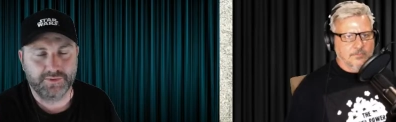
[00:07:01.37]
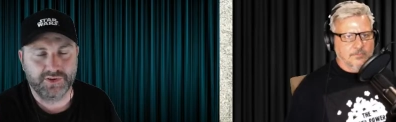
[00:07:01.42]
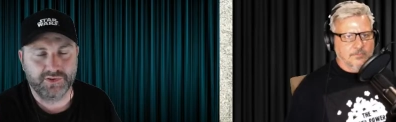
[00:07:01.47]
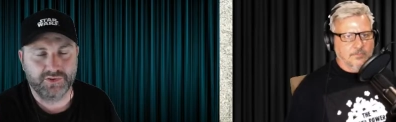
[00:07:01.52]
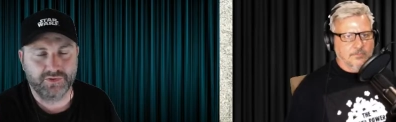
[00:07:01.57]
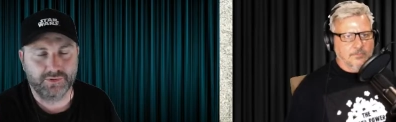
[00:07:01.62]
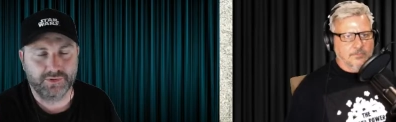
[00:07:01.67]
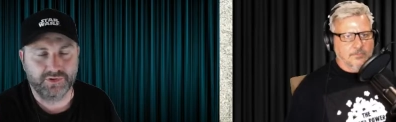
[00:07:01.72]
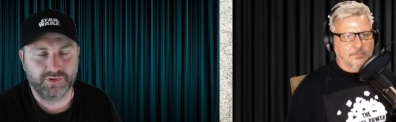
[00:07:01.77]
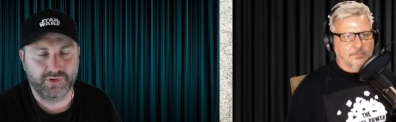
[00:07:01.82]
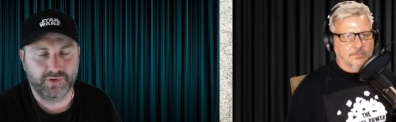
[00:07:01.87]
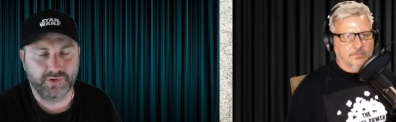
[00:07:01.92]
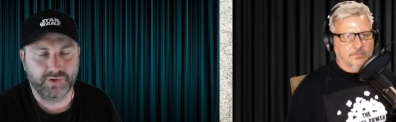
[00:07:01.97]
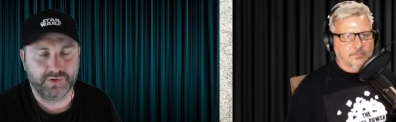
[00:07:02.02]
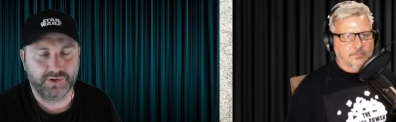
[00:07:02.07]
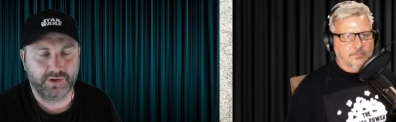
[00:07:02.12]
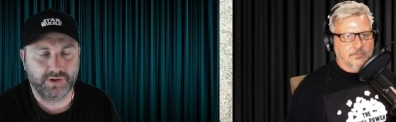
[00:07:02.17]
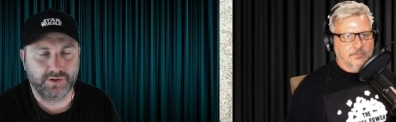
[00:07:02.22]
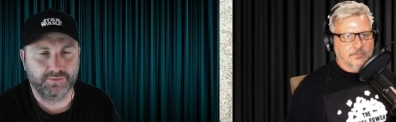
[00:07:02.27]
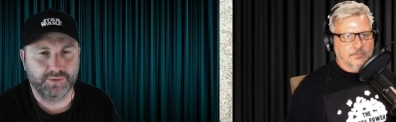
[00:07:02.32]
Speaker 1: his return a
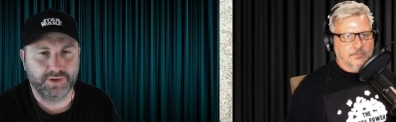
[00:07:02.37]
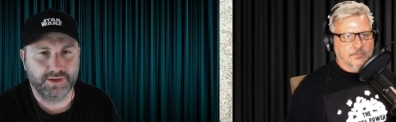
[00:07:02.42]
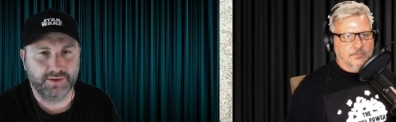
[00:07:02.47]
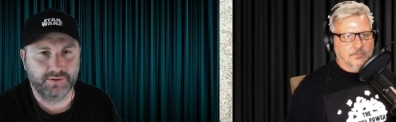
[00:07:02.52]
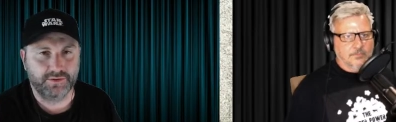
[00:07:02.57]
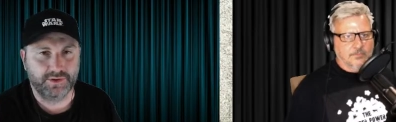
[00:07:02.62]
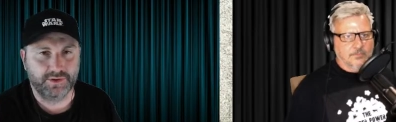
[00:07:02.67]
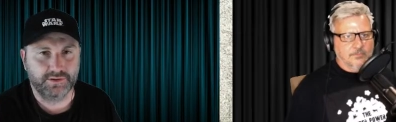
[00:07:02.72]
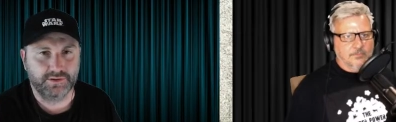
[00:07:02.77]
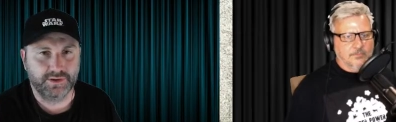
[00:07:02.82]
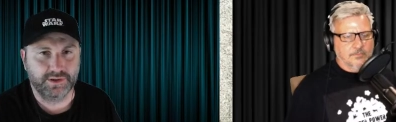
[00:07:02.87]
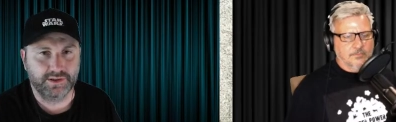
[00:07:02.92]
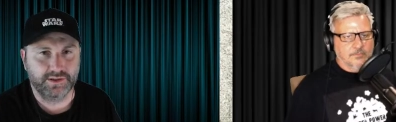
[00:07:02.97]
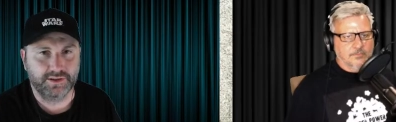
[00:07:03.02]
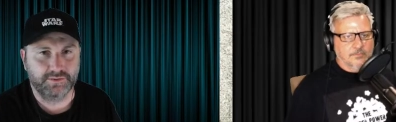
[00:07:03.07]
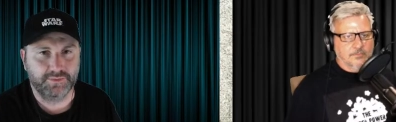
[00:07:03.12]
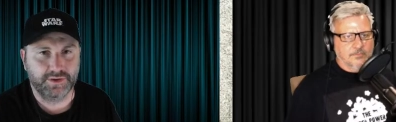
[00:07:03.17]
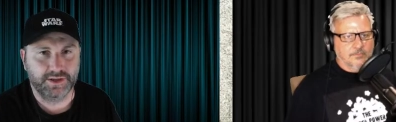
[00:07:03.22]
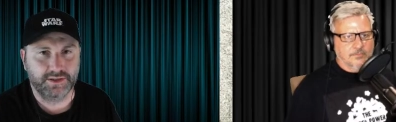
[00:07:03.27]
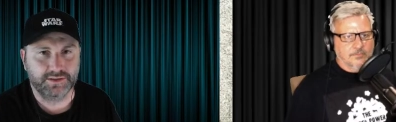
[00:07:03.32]
lot better in in the
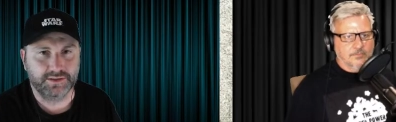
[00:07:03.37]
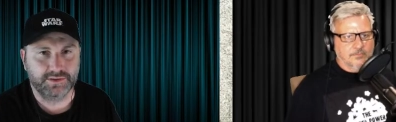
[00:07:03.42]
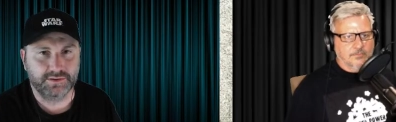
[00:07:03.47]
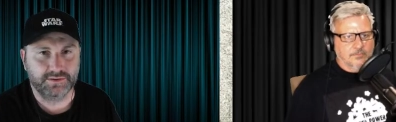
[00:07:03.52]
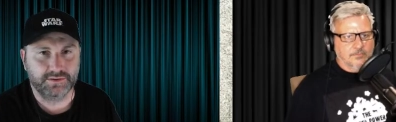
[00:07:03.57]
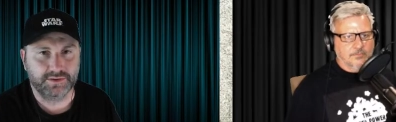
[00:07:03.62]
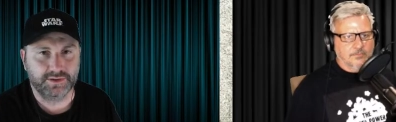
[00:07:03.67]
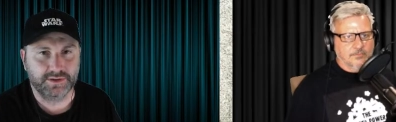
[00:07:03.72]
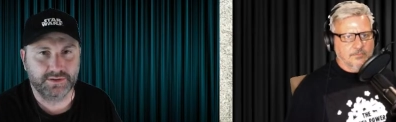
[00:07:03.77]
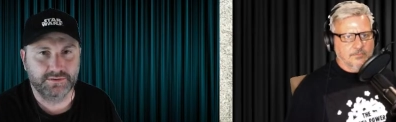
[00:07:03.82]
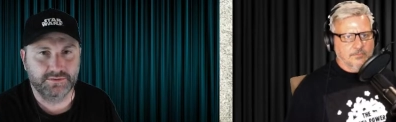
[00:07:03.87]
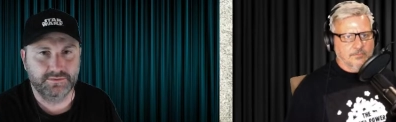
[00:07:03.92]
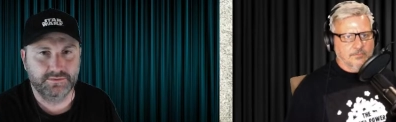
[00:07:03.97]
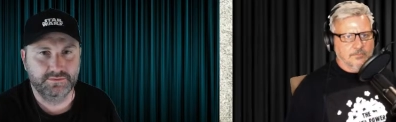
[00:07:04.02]
Mandalorian.